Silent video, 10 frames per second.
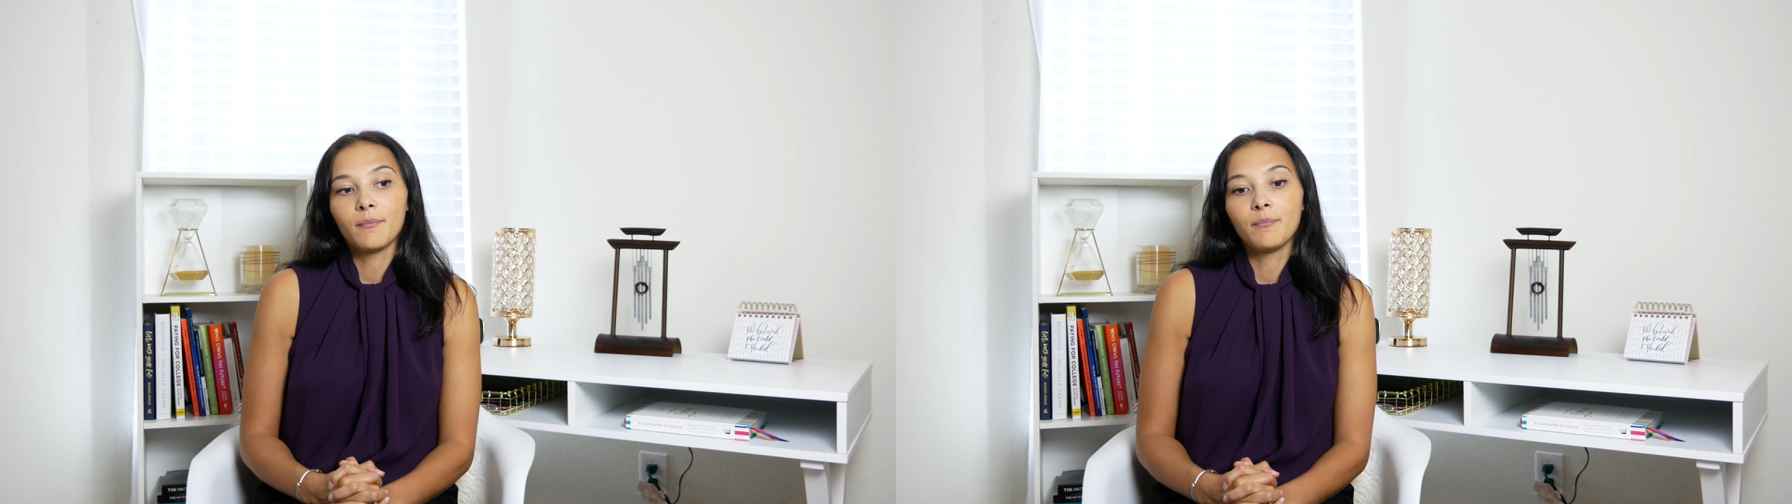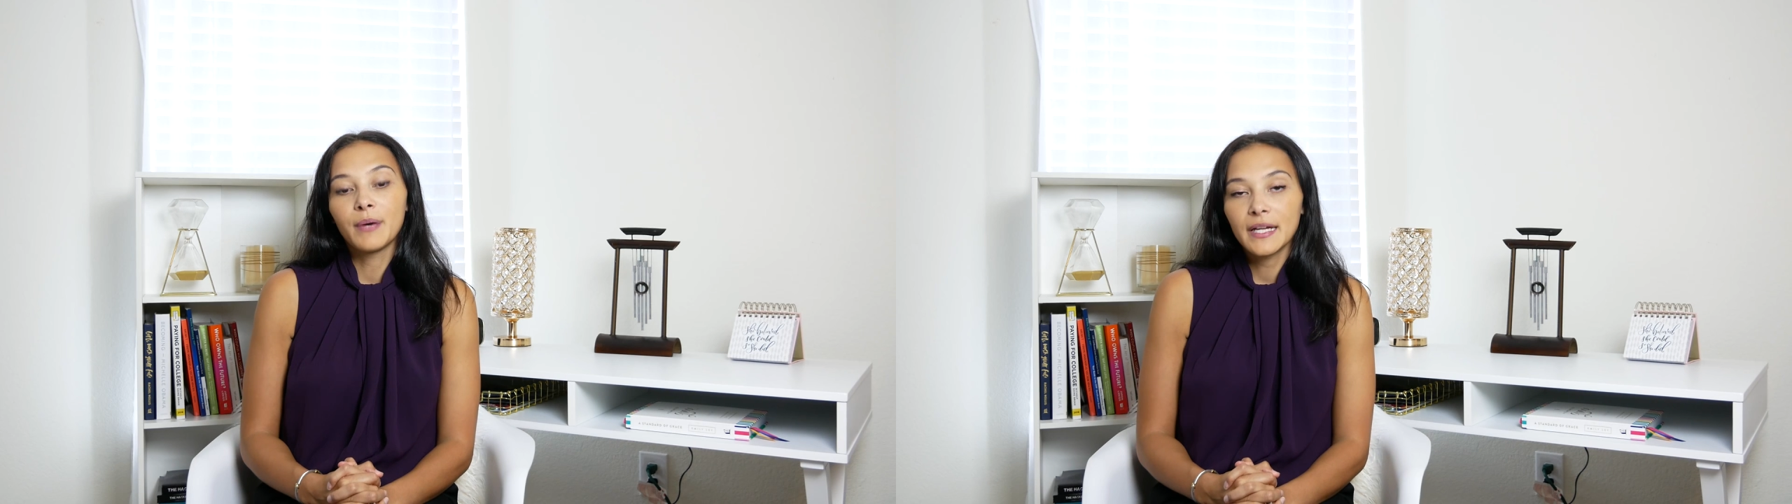
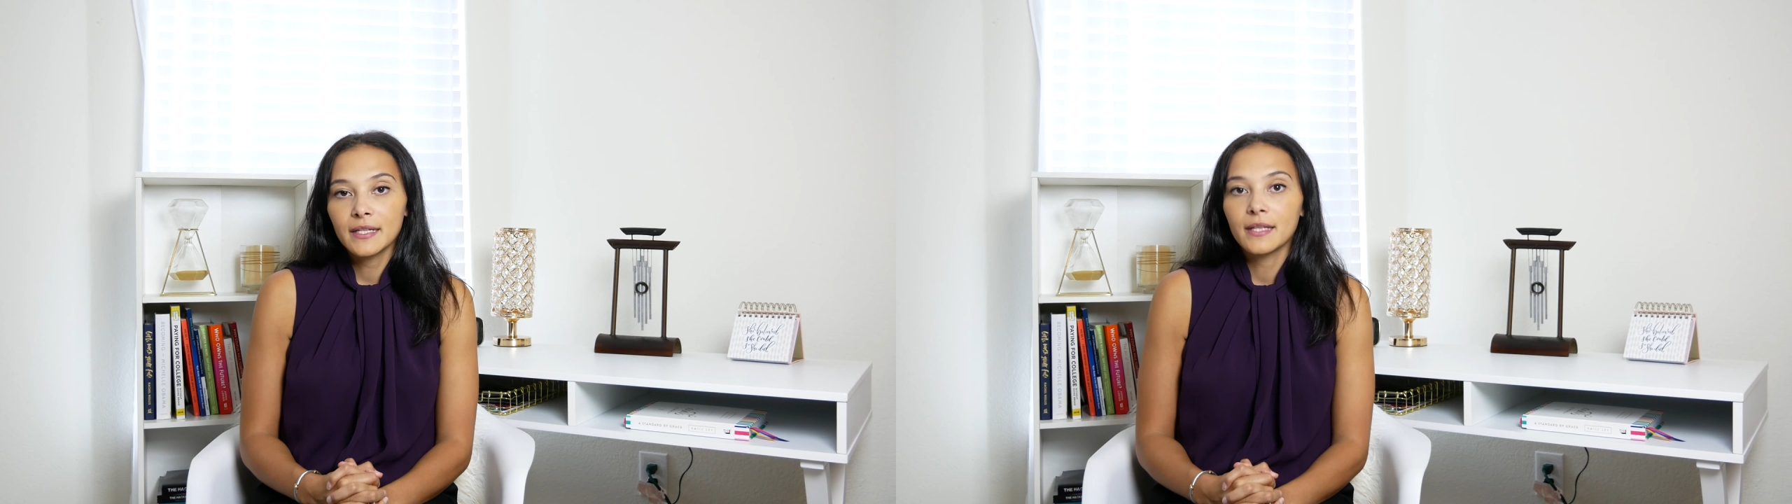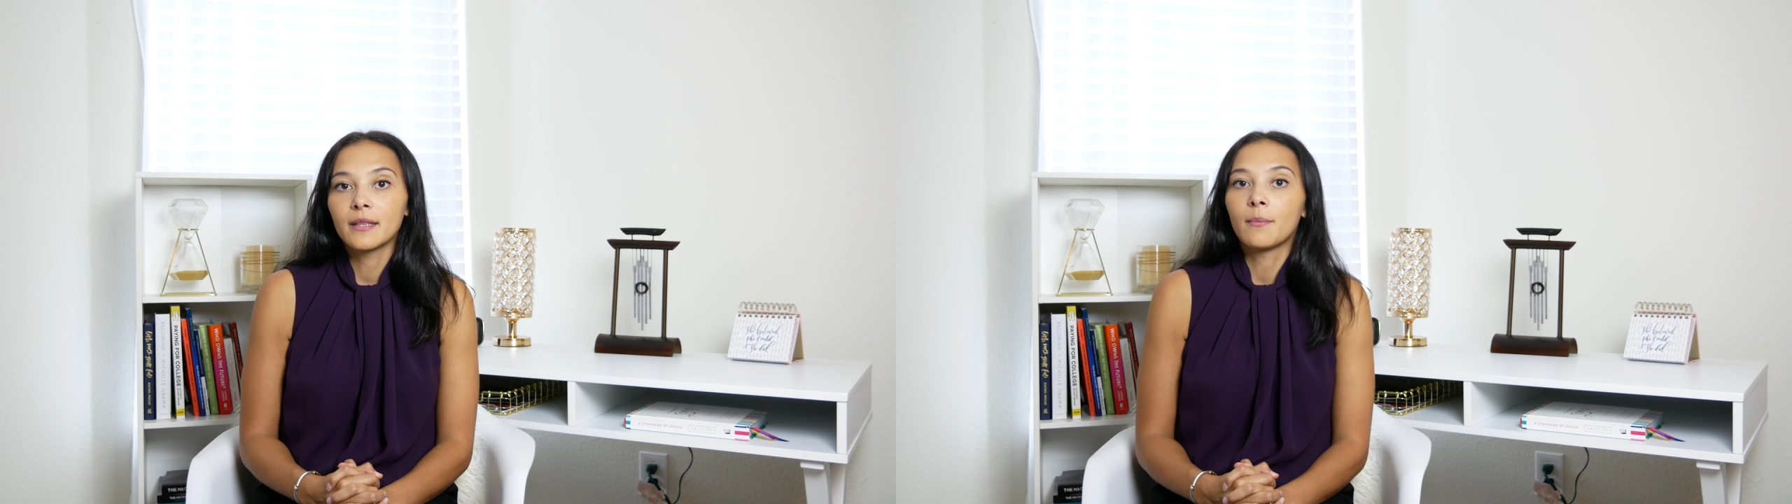
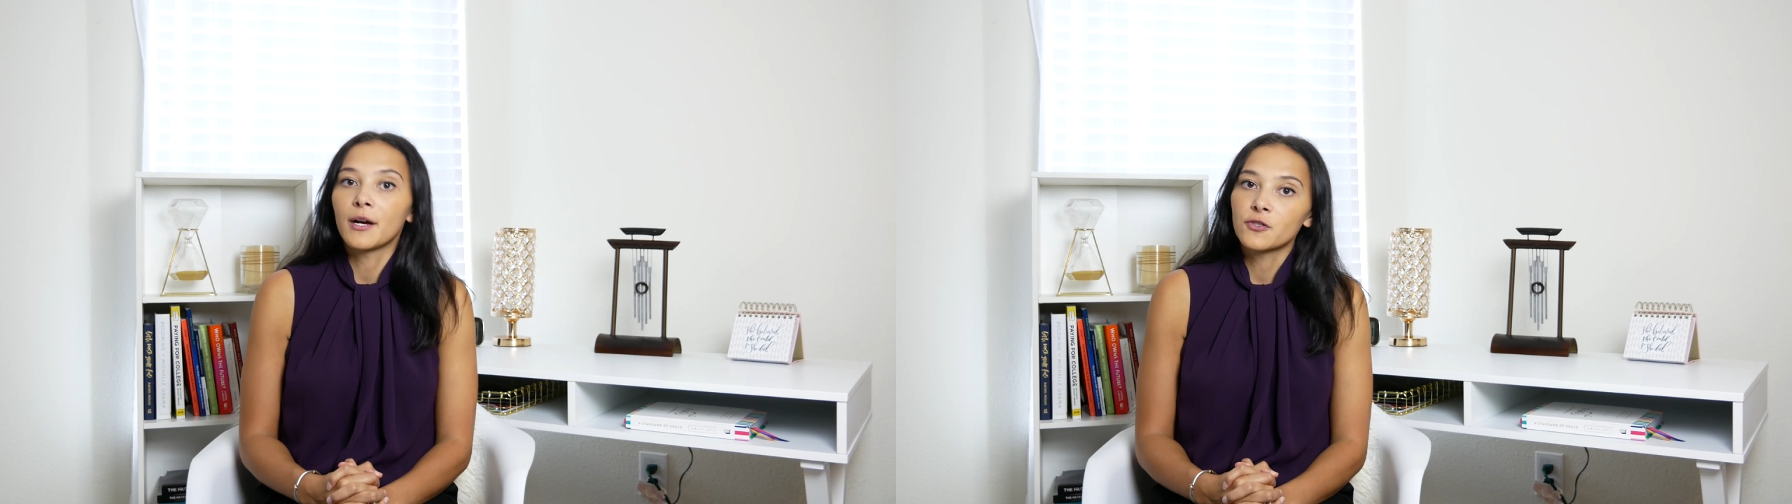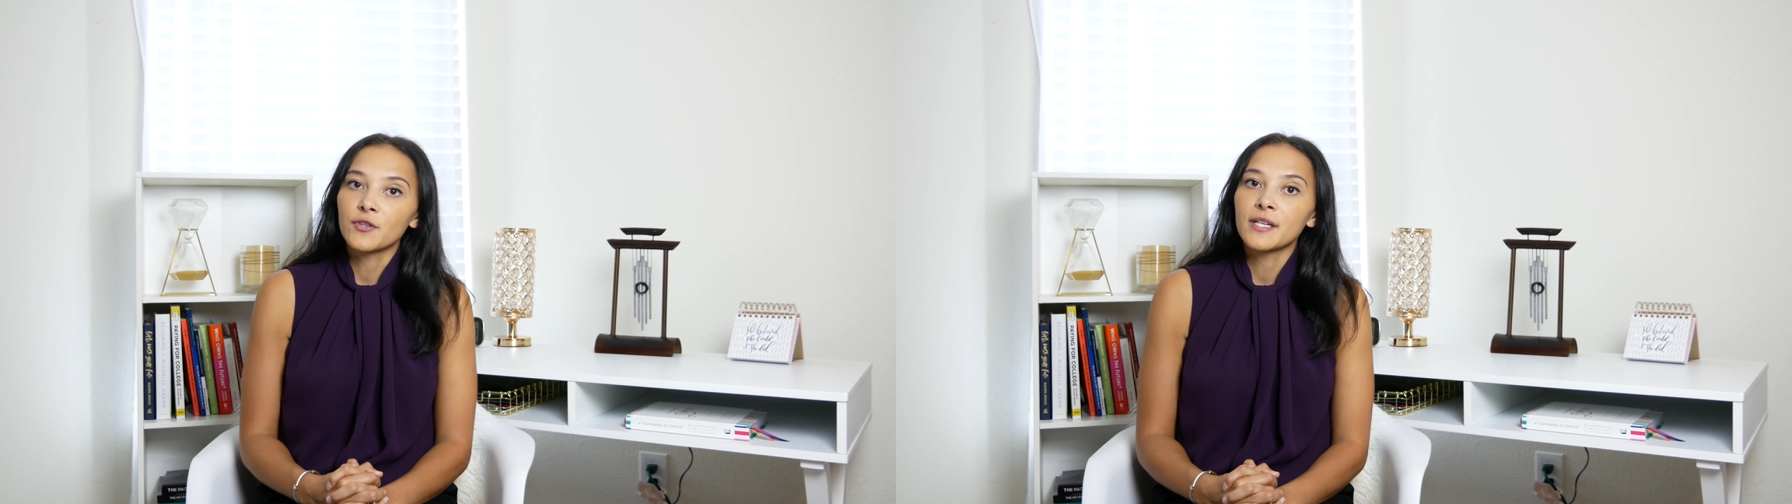But the
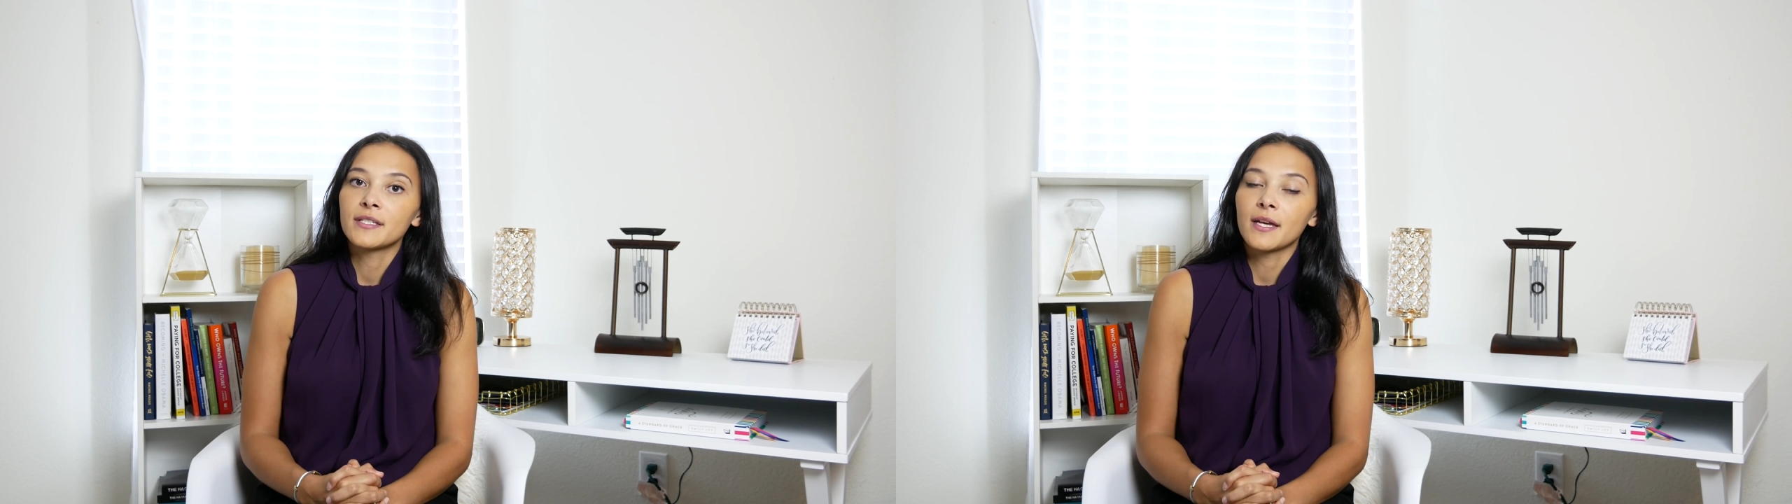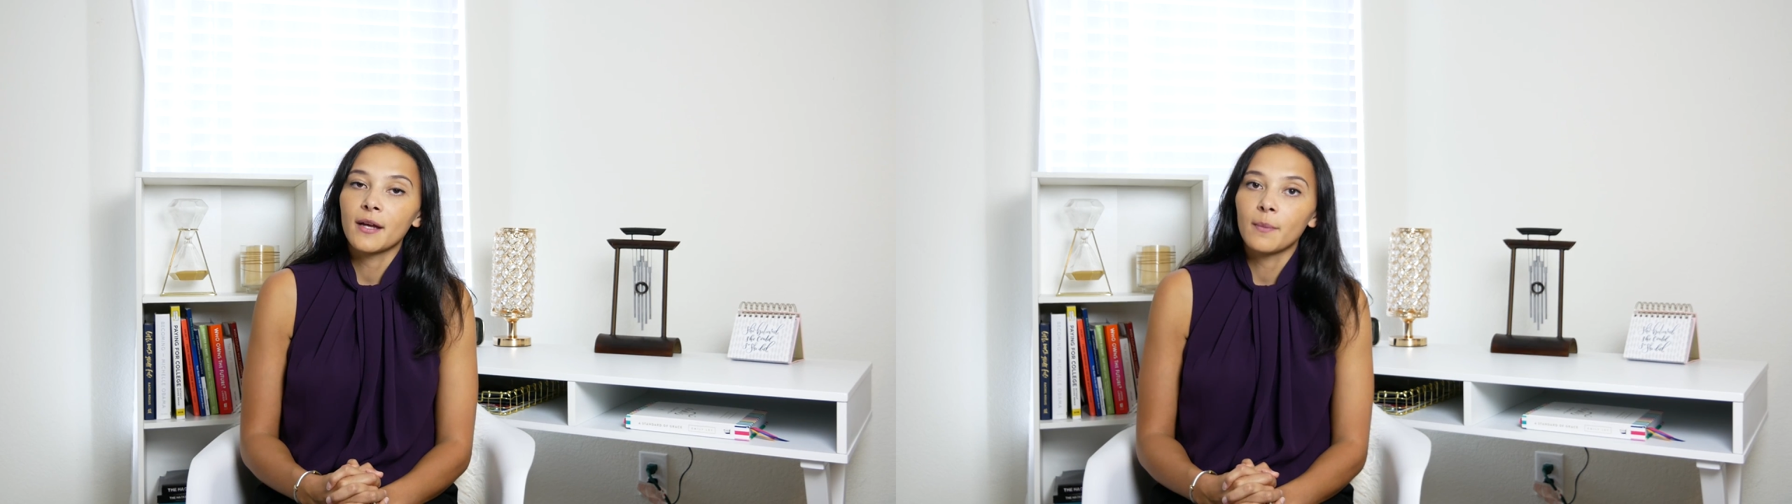mantra is
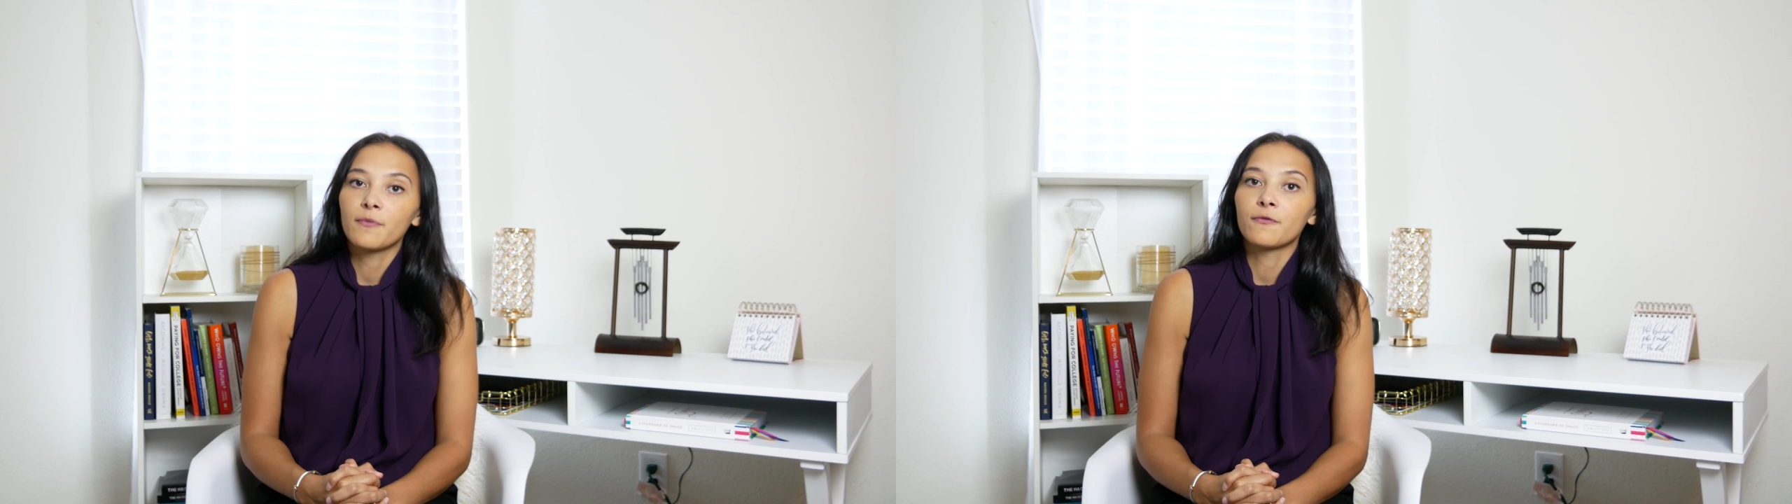set up